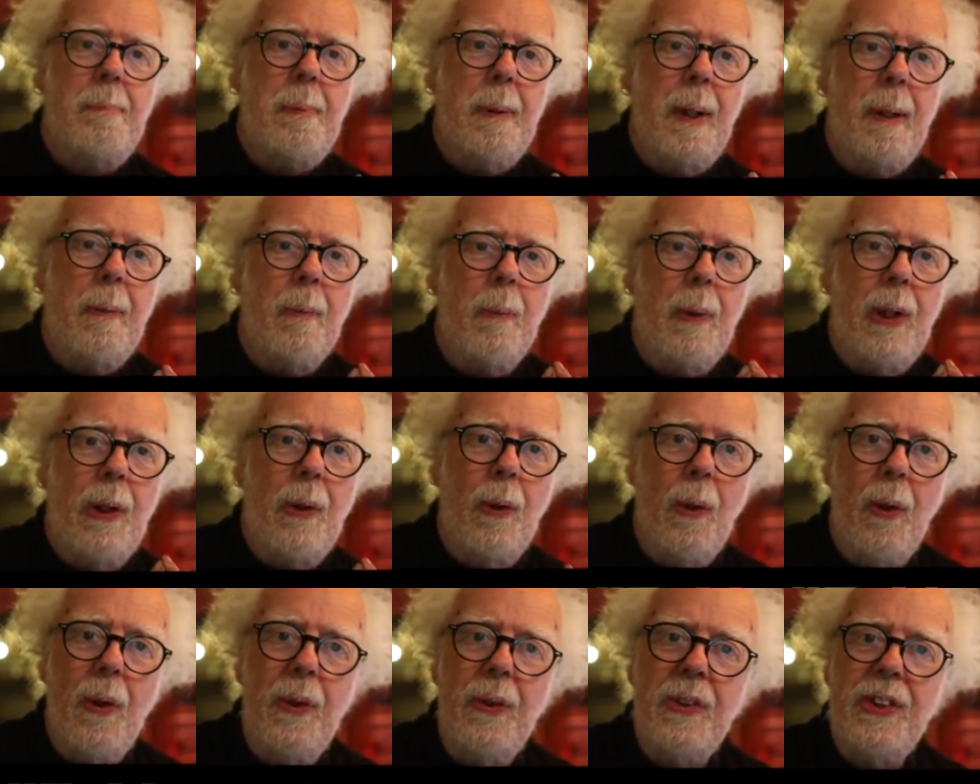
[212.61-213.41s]
but
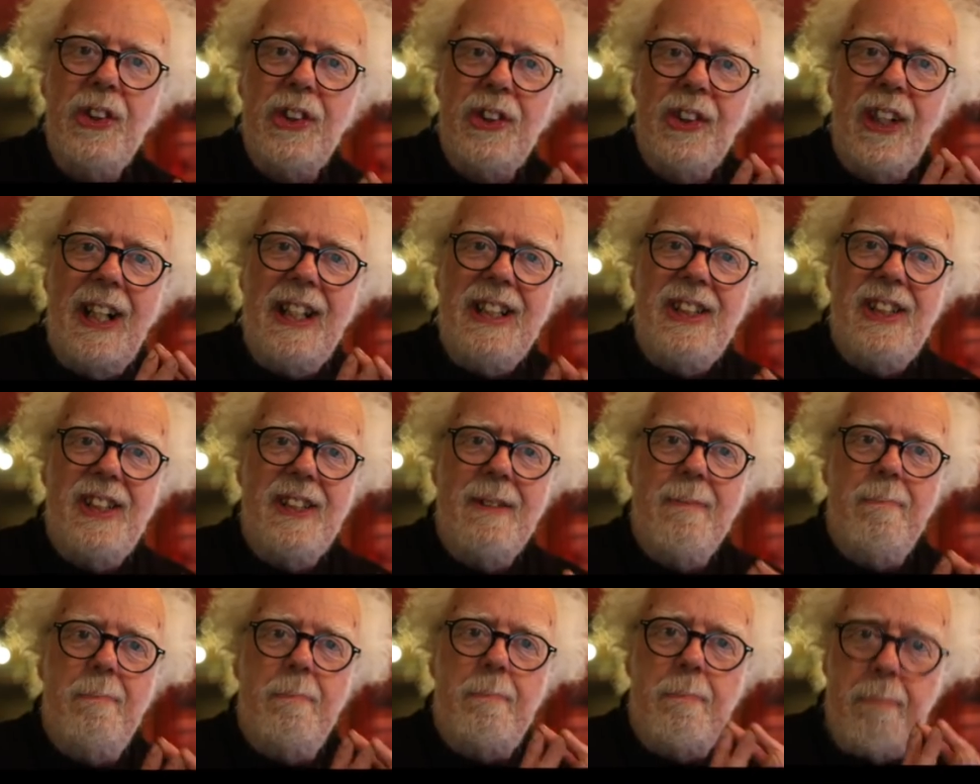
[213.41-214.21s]
we're all trying
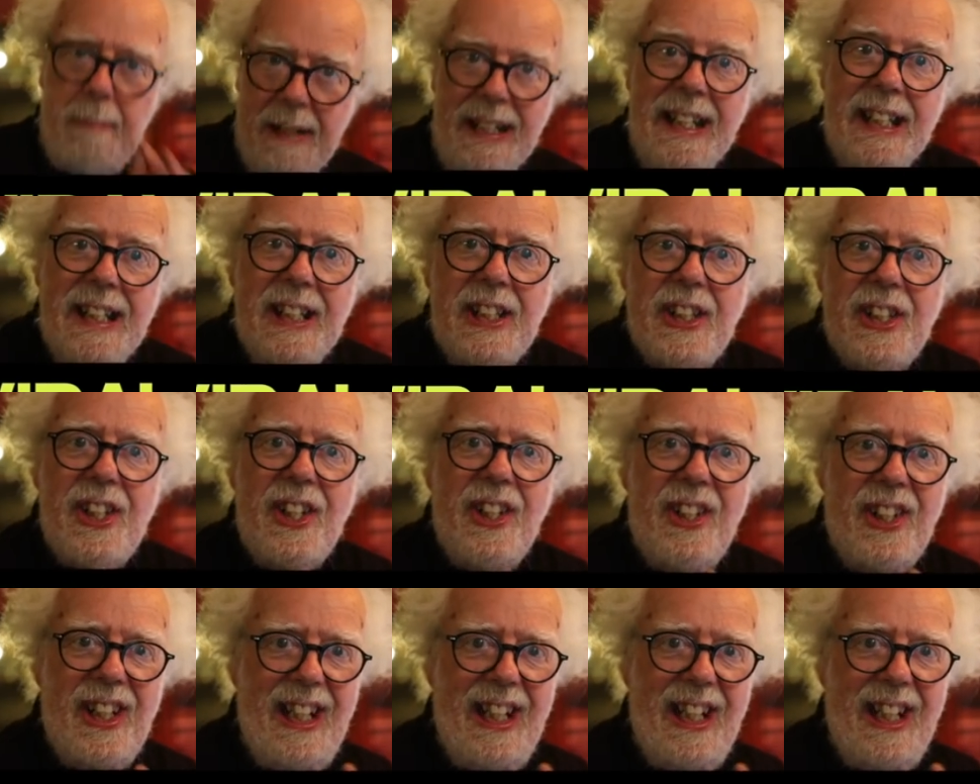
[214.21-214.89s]
to beat